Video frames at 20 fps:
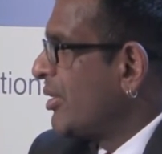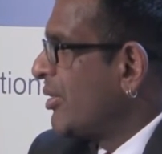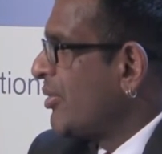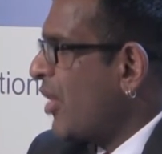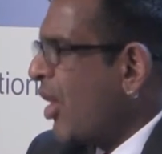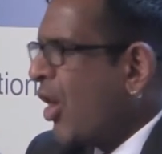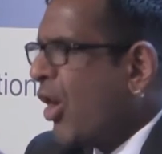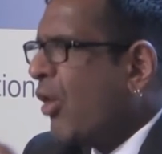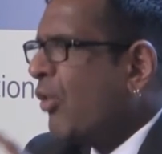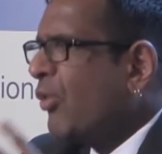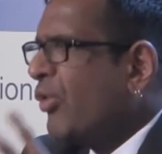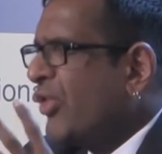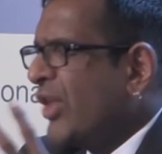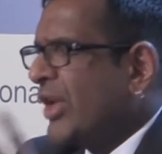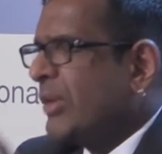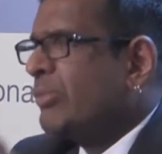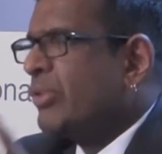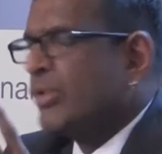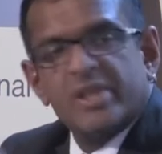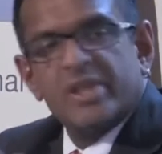The whole
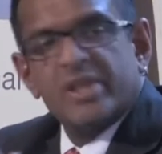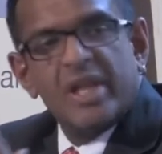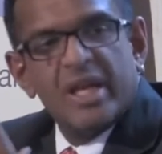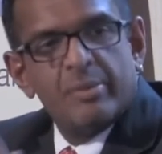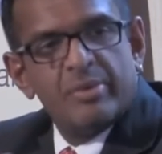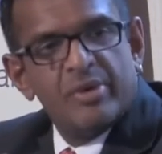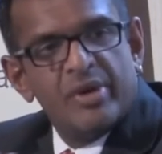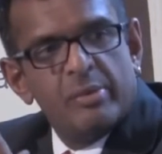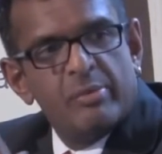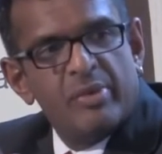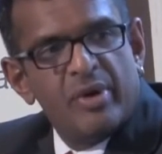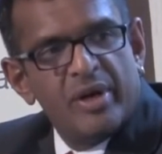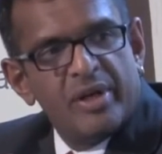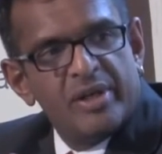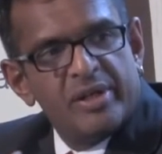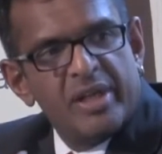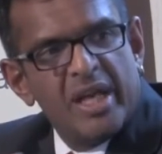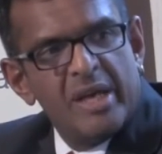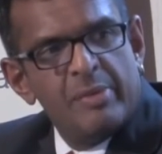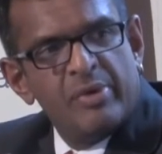thing puts Labour in a
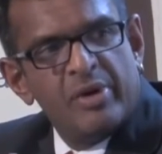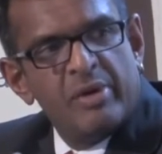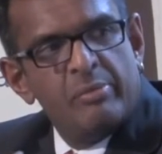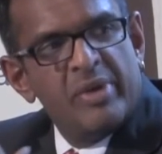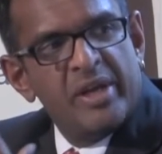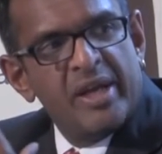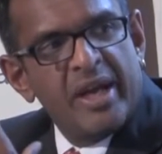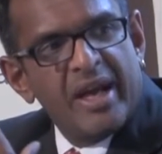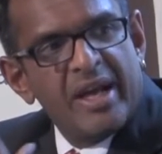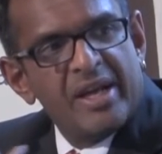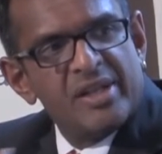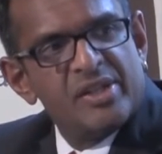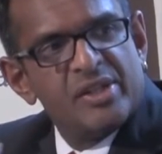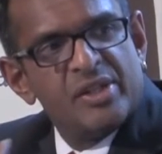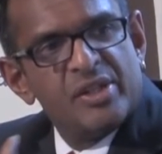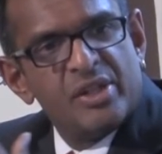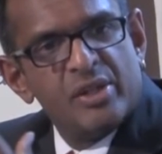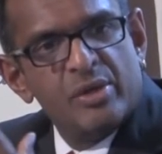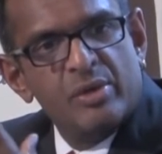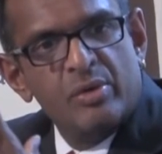bind. Labour are being
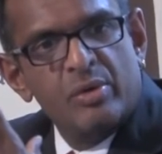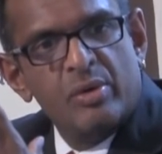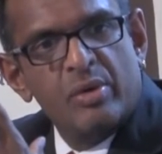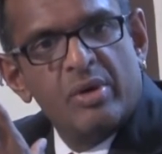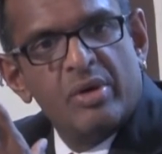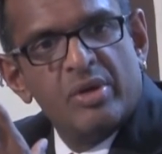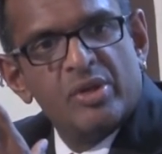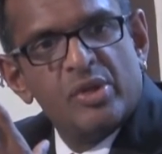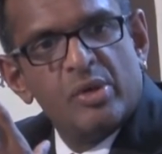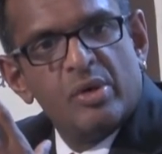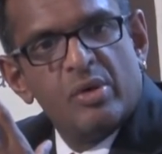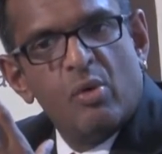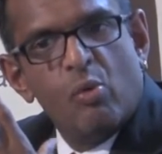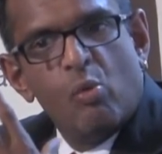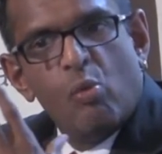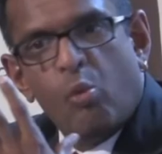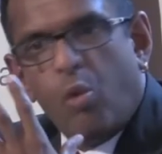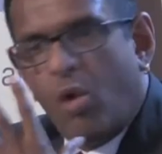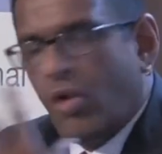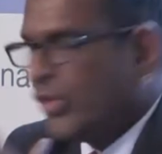asked to
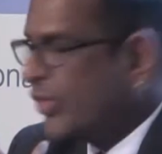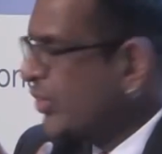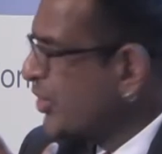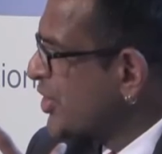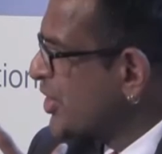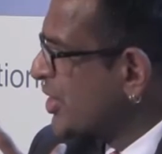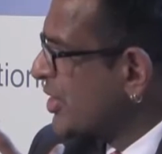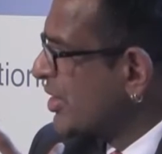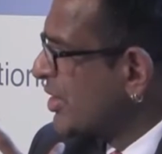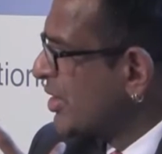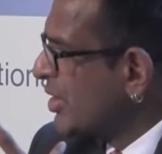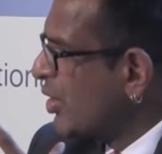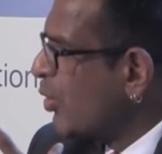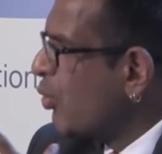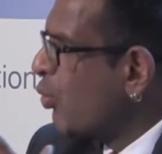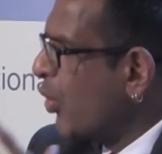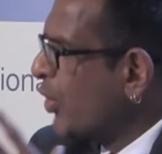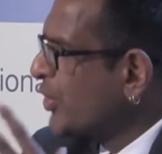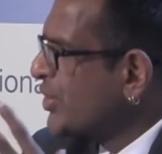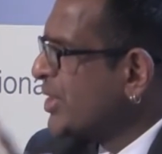want
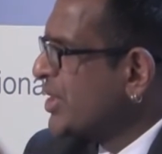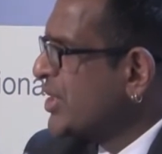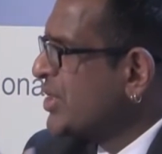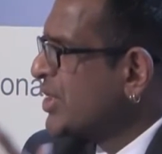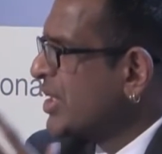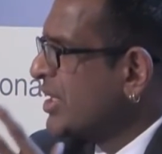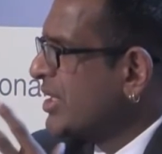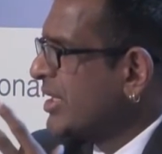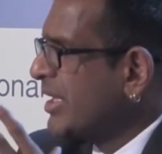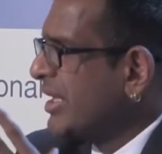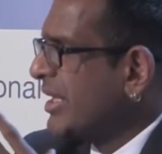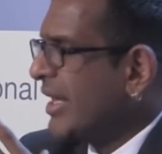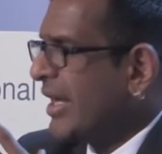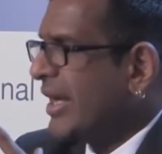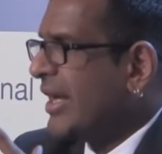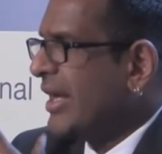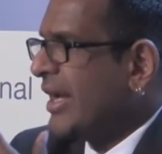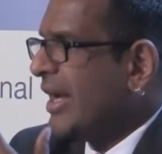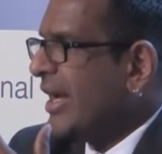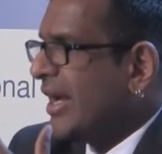what is
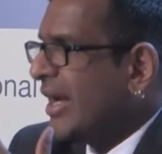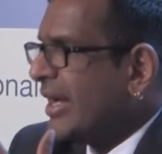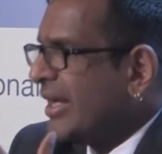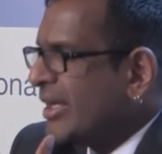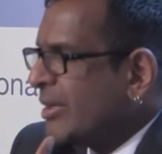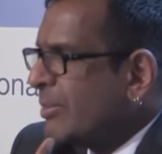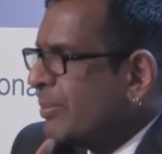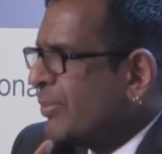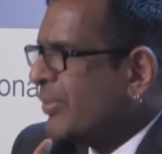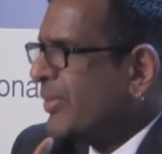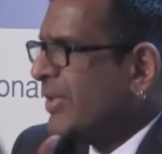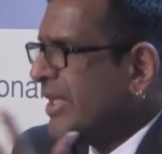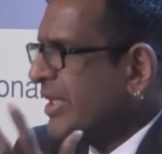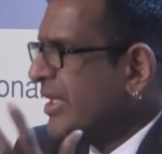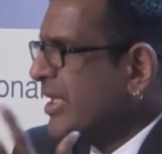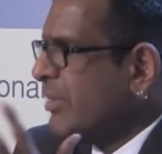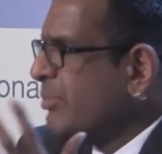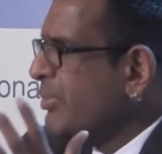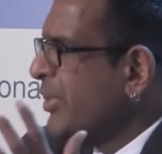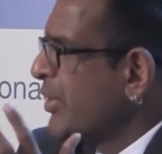
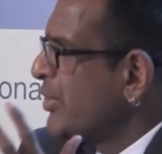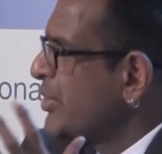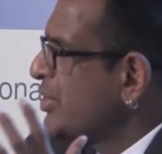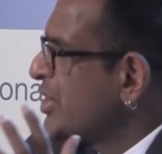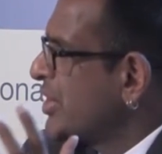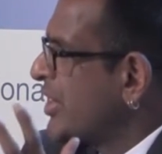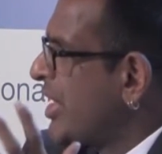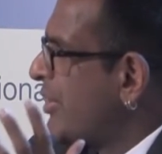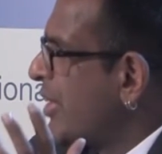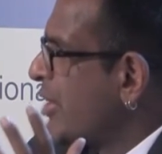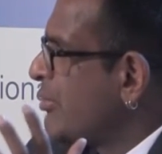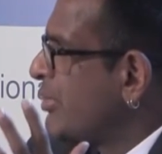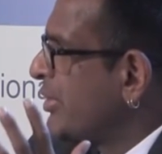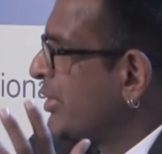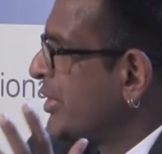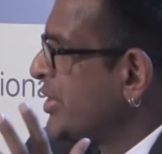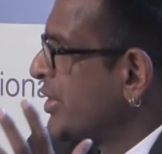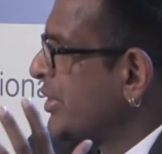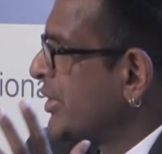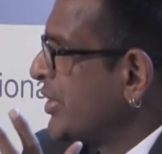completely opposed to their own
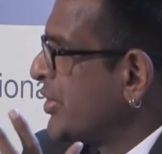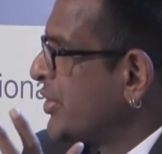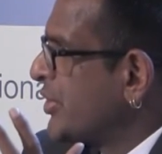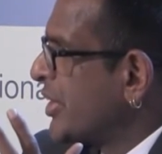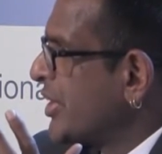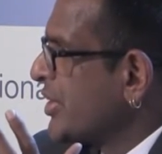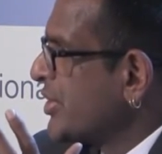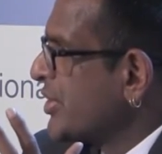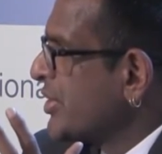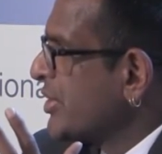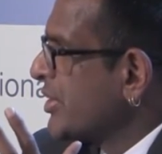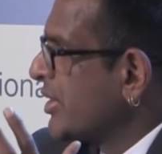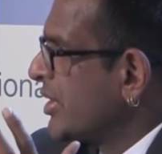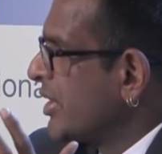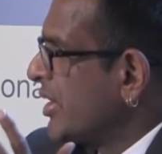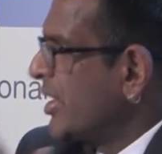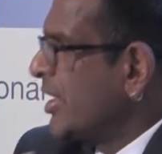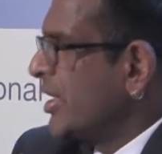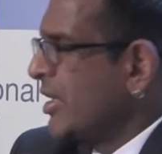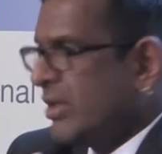political interest.
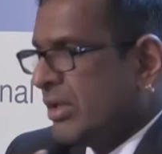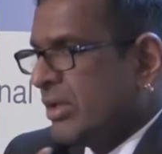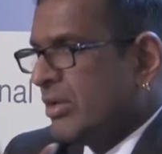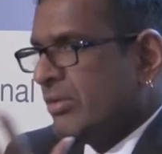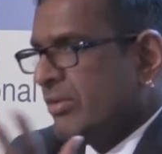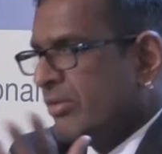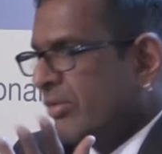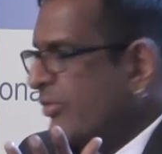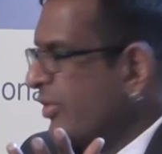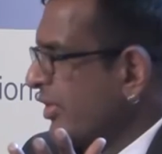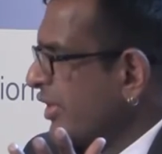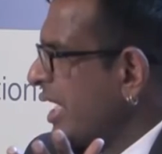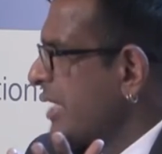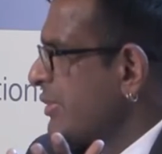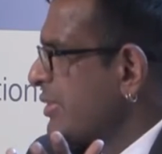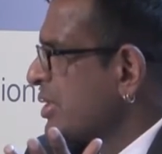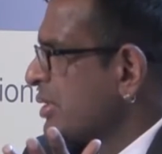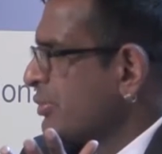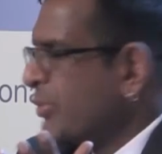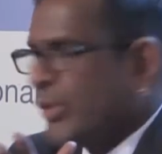For
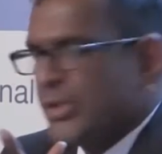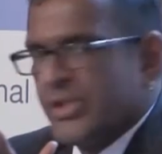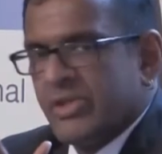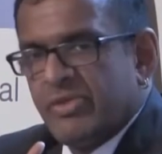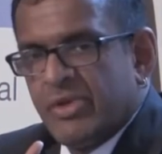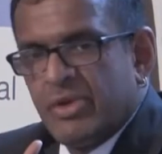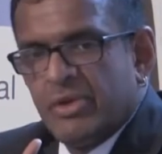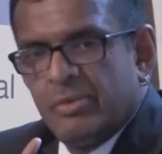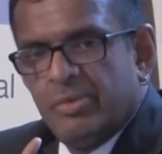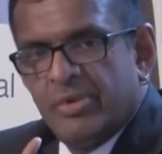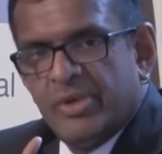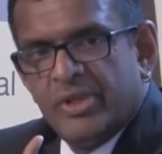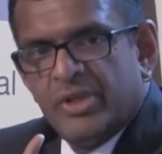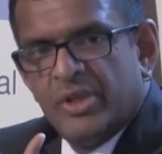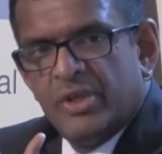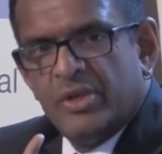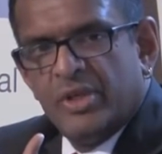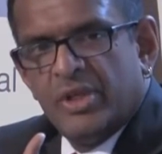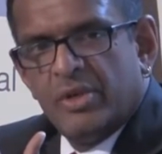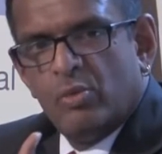Labour supporters of the European
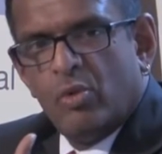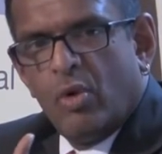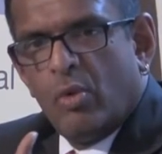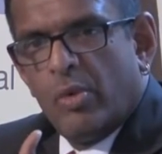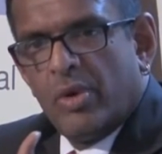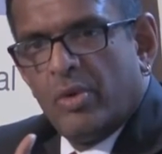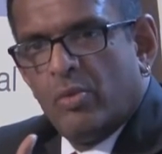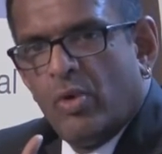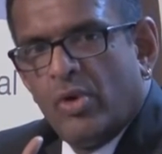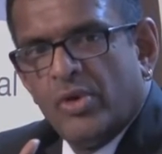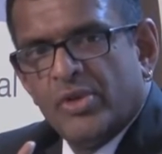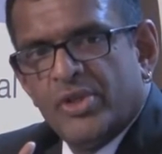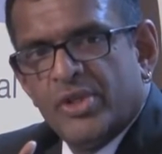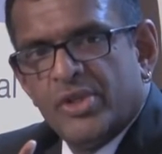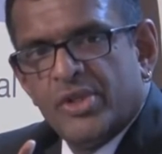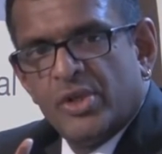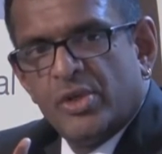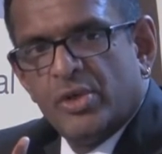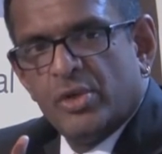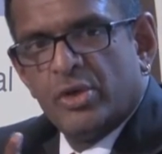Union, what we want
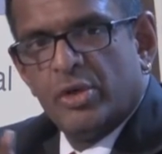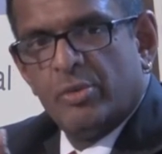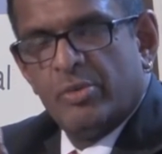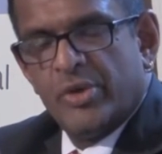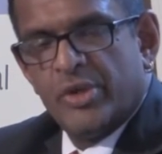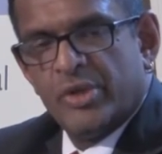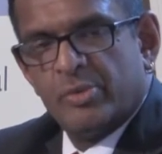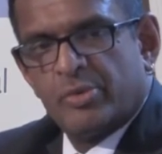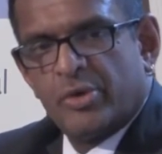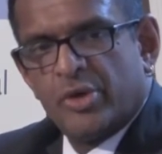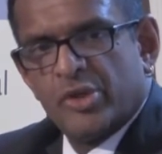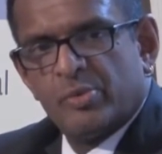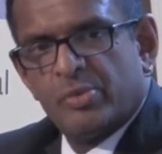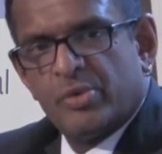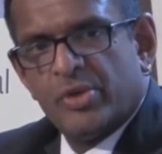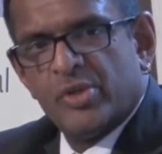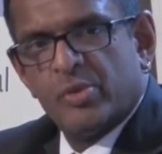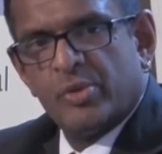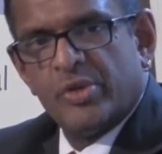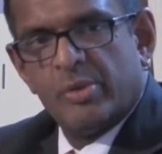is a Europe that is
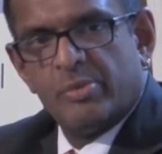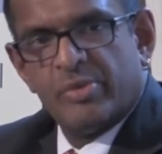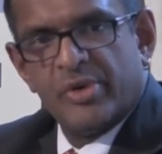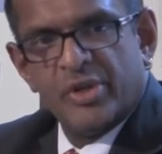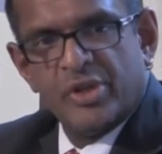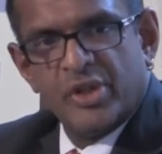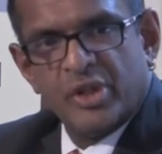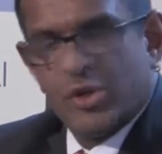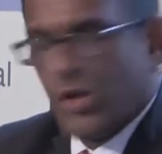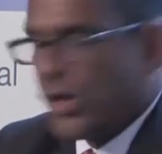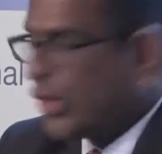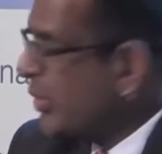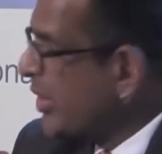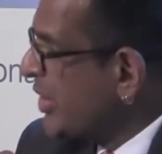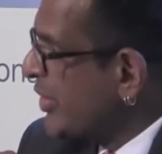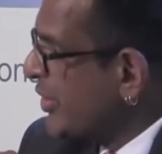prosperous, with a British economy